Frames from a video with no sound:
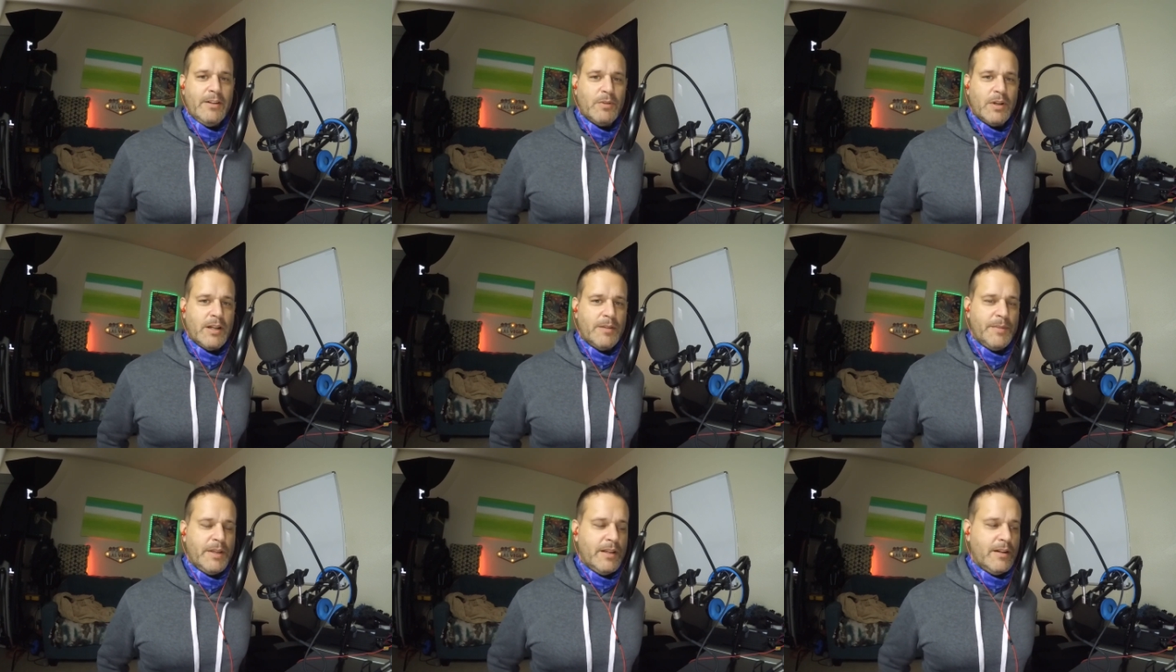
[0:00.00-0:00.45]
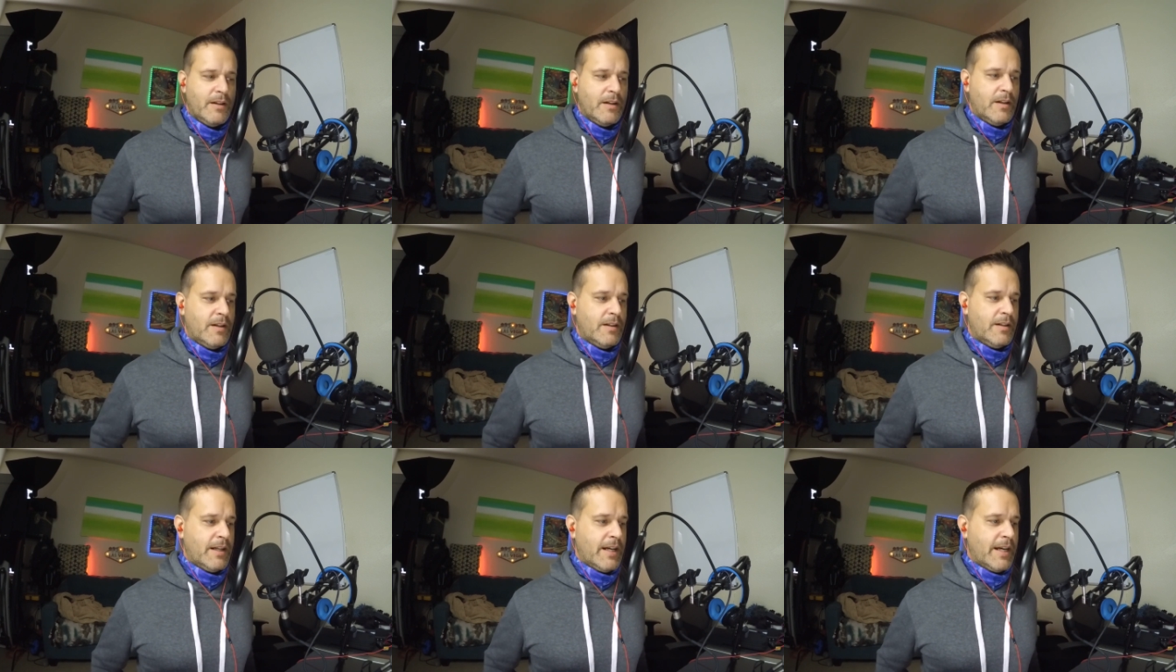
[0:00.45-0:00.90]
We're going to be,
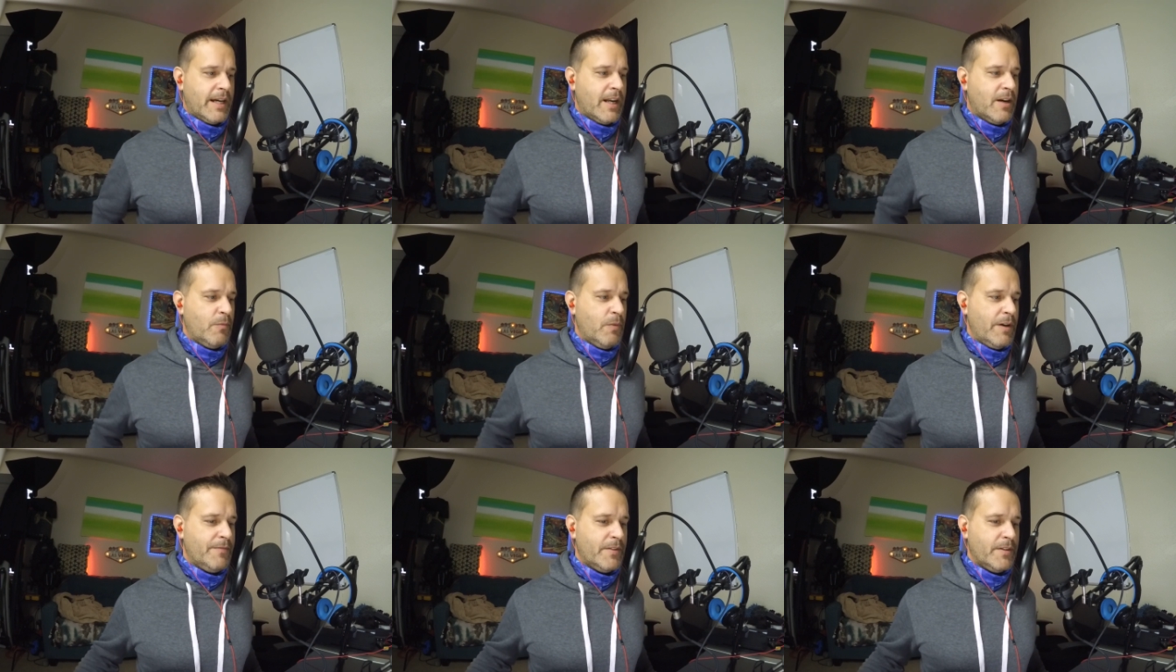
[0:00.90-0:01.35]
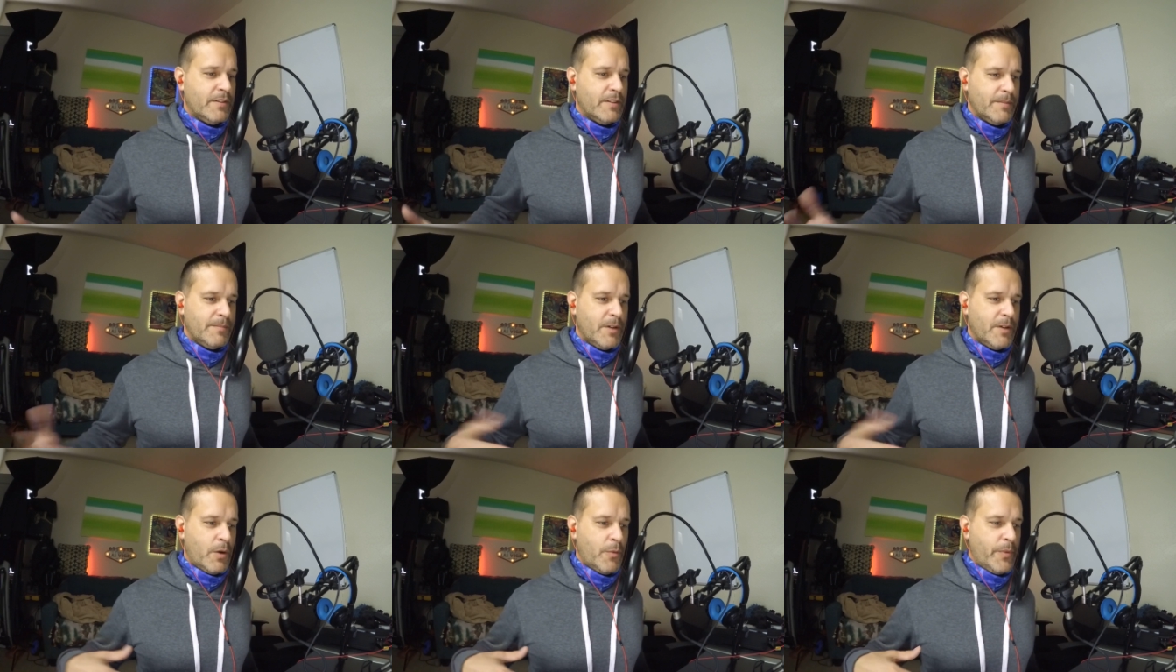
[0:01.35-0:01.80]
I got to wait for it
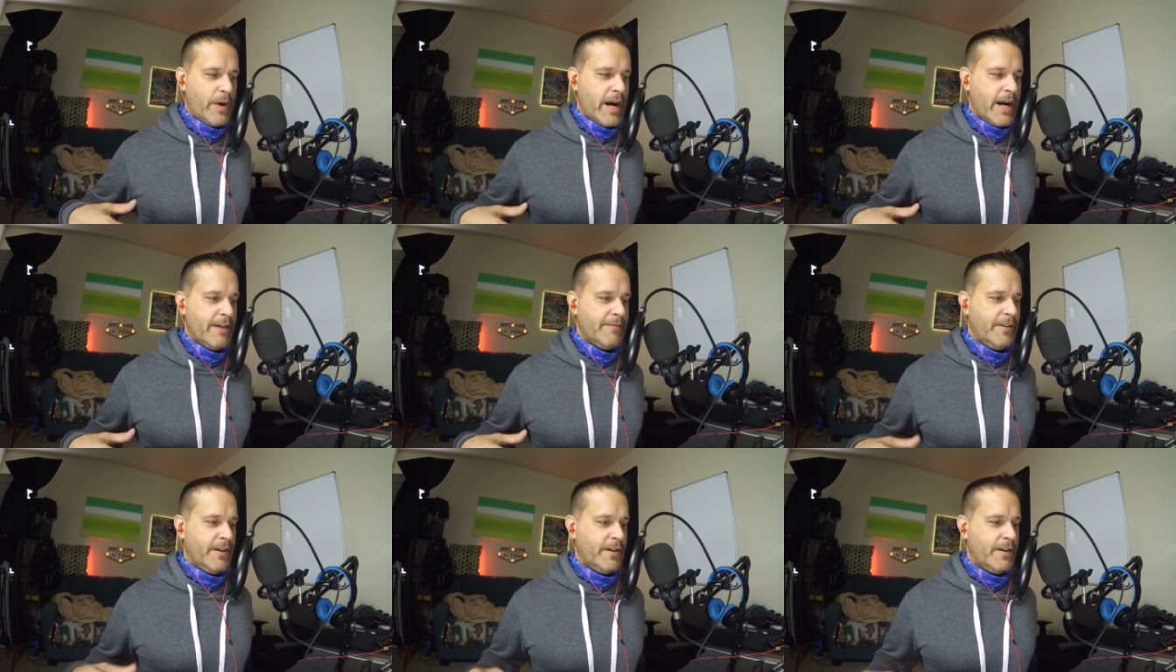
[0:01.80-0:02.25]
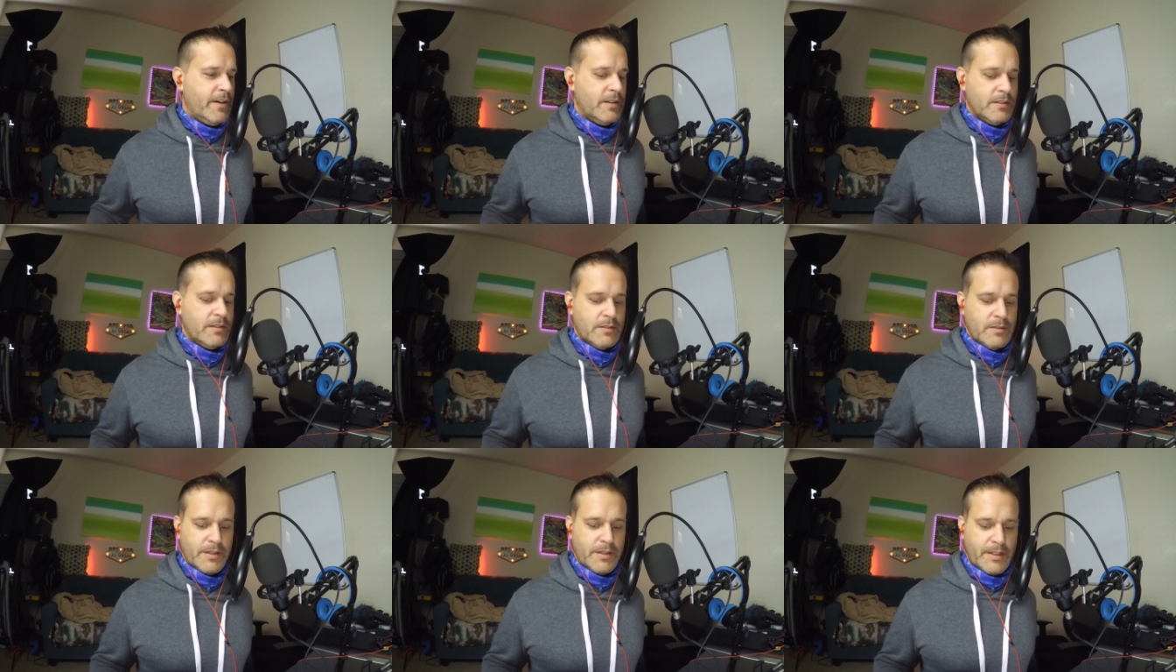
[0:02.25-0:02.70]
to arrive here
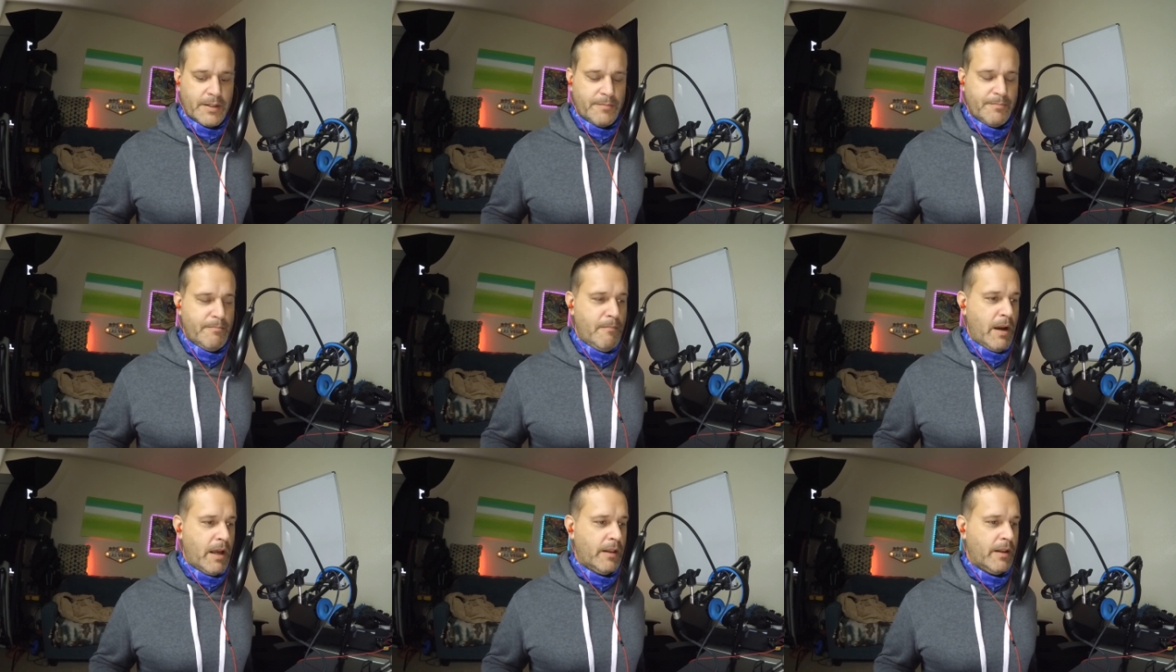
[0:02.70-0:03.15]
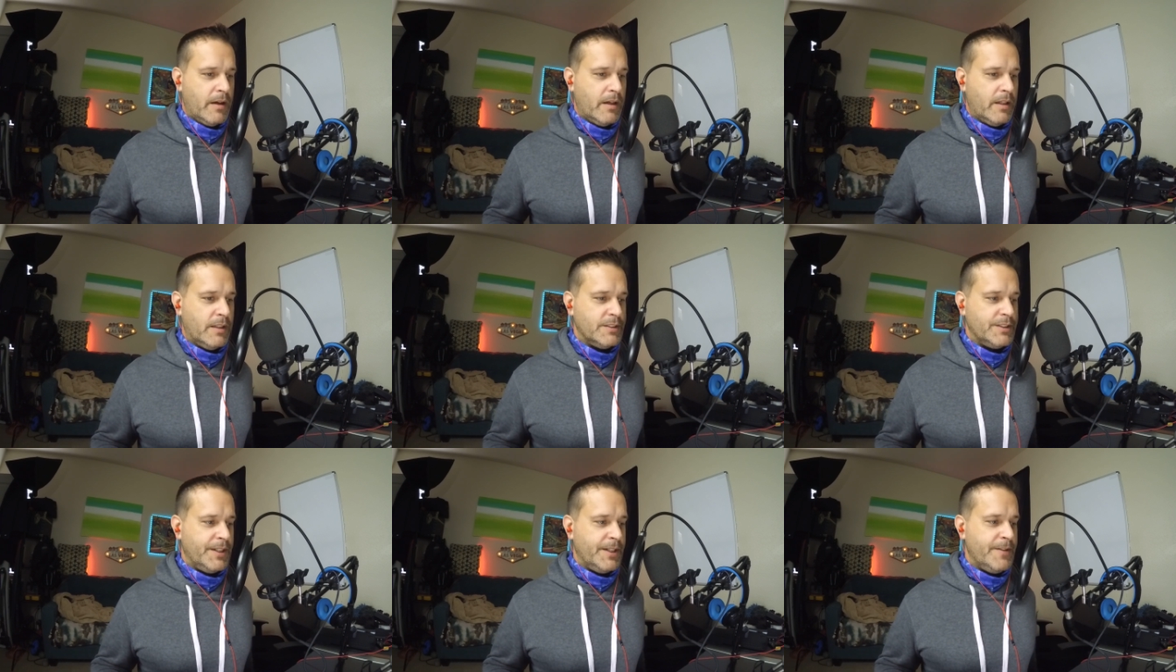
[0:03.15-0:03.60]
so I can mail it
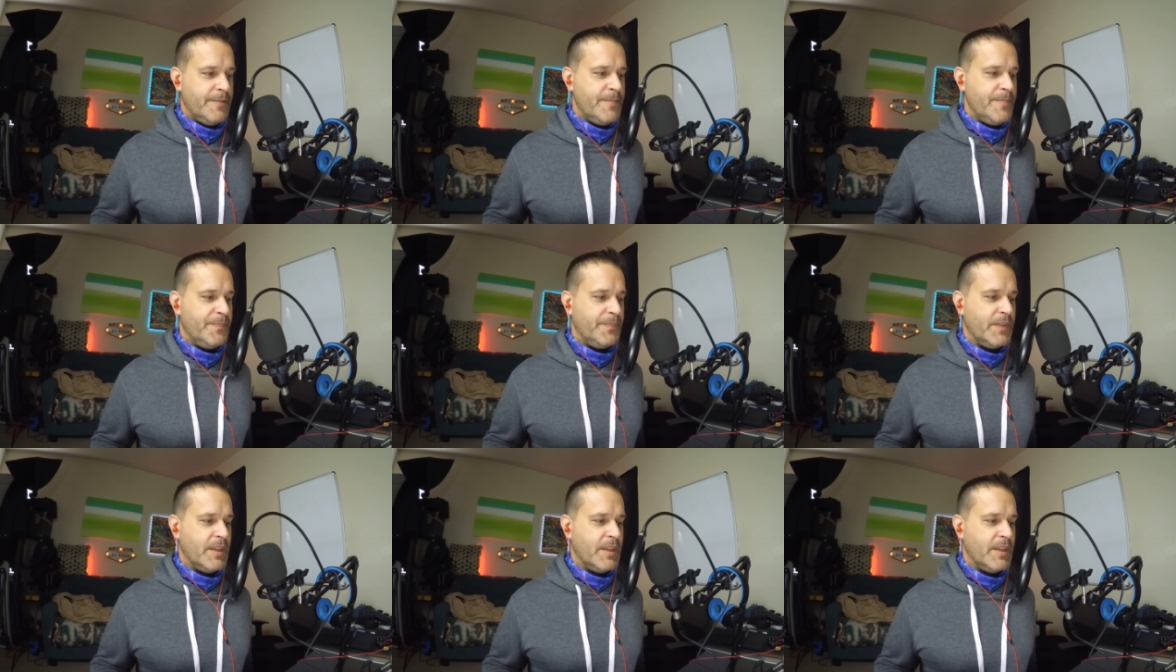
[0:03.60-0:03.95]
out to you.